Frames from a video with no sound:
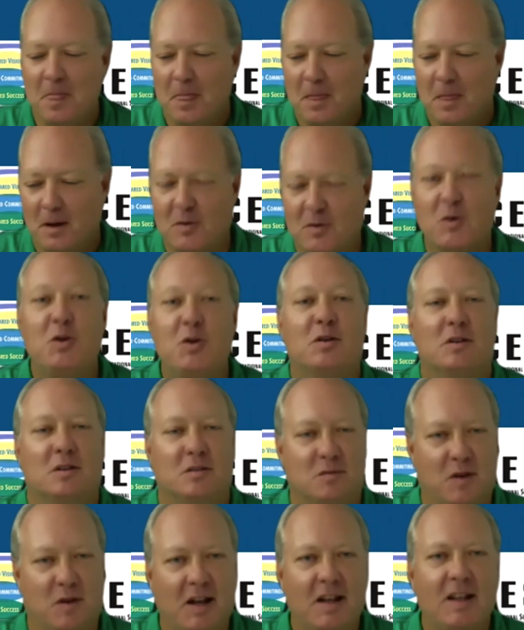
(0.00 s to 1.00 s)
who you're
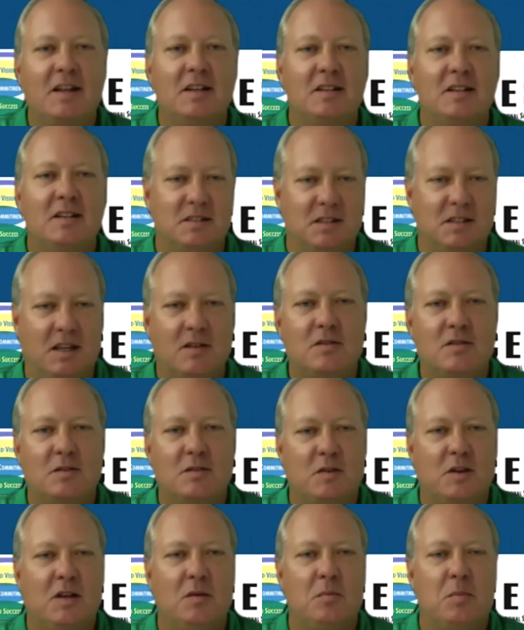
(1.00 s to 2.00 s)
inviting to give the
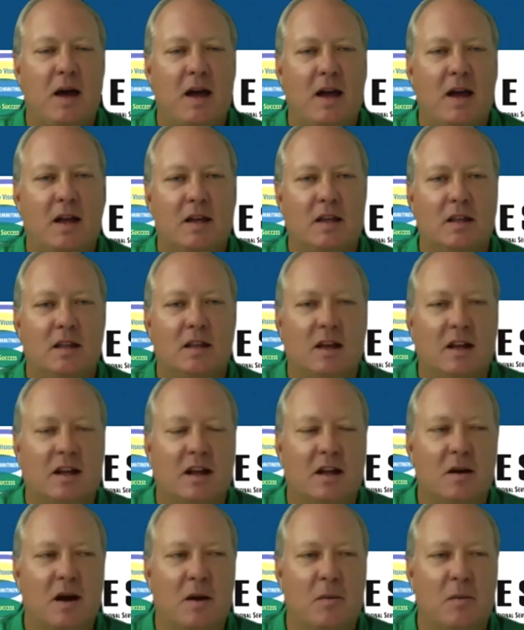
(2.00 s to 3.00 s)
feedback. And
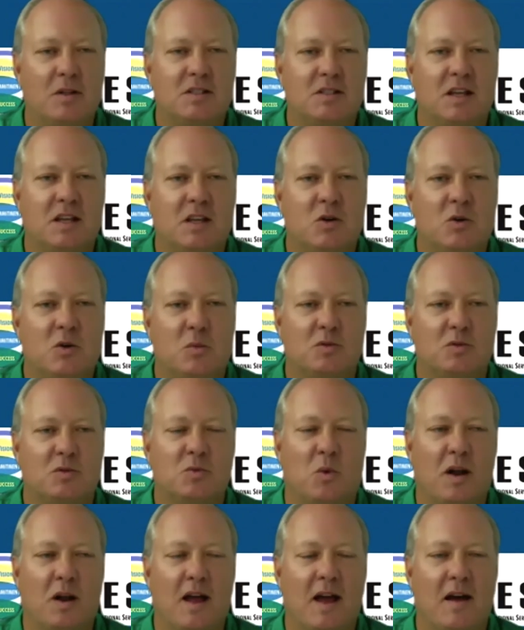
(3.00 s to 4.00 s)
I would say you almost
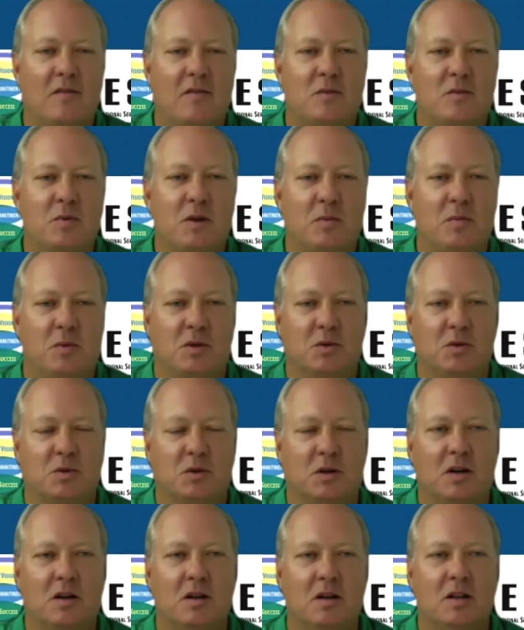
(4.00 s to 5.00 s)
want to have the people who
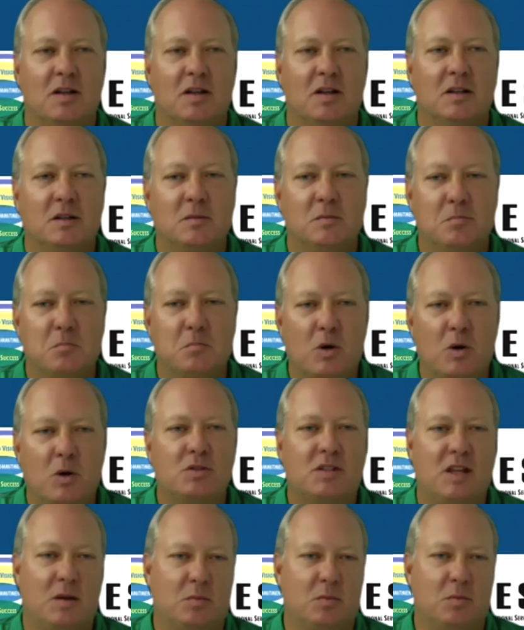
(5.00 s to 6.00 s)
are
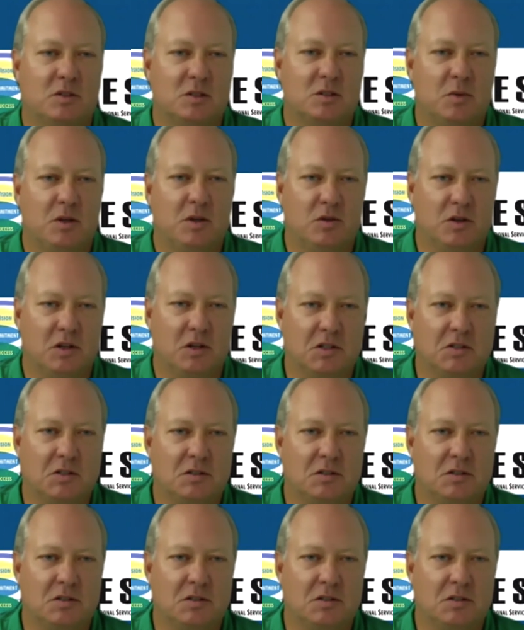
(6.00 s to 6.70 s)
most able to be critical